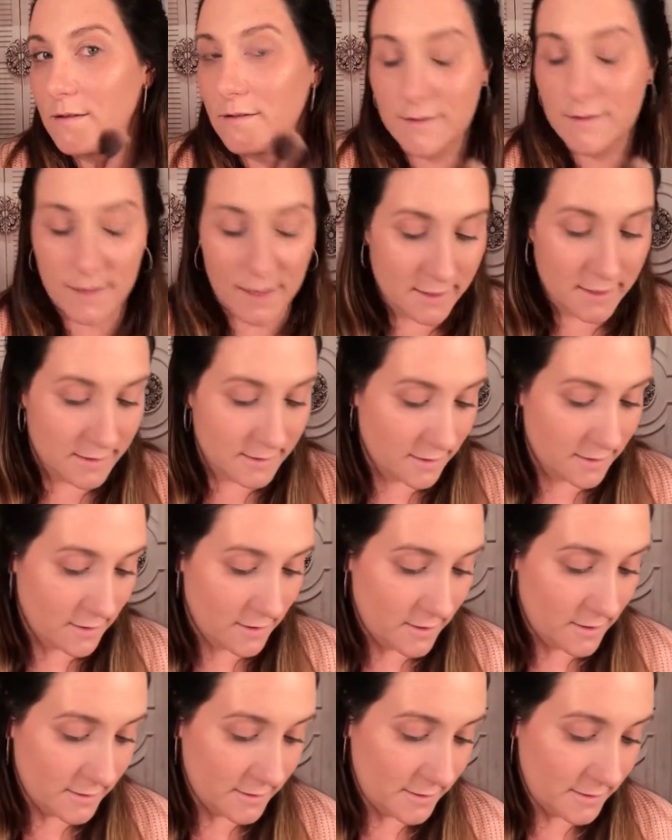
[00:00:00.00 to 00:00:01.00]
That is
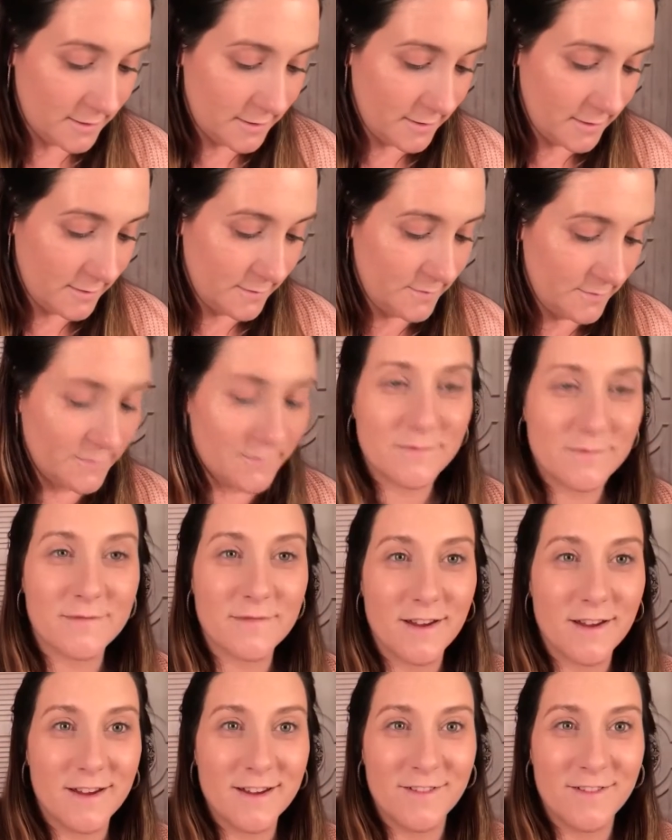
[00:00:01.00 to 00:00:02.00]
awesome.
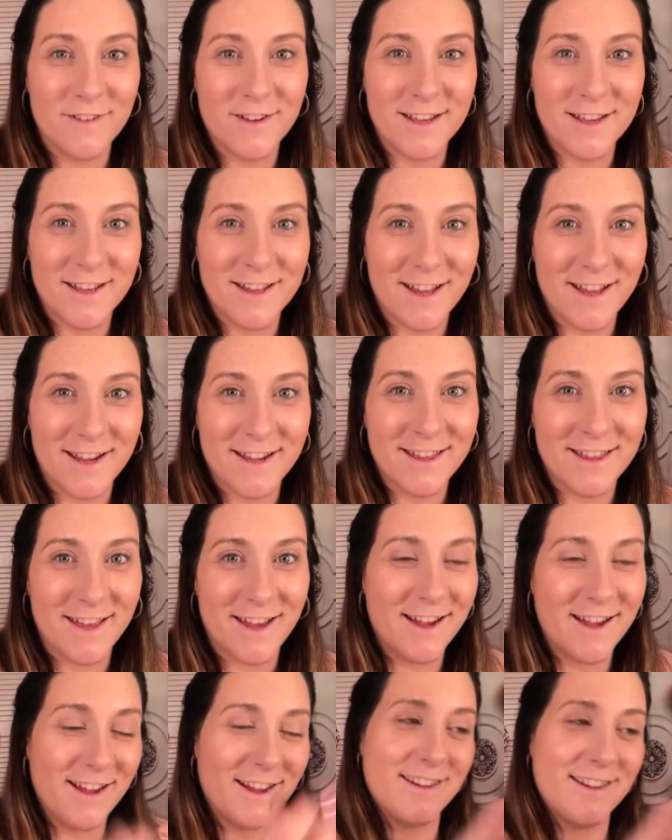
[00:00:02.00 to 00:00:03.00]
I really like
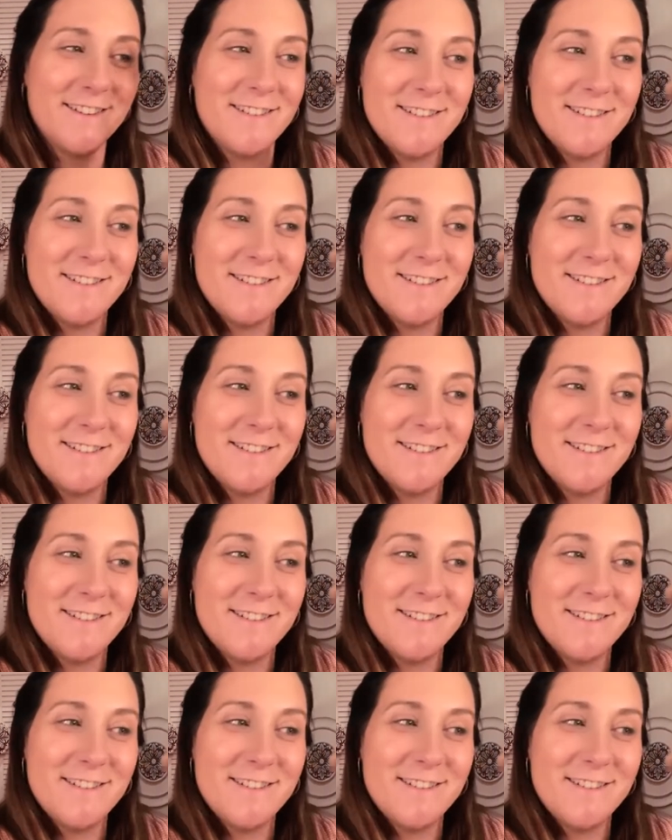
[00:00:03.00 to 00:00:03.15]
that.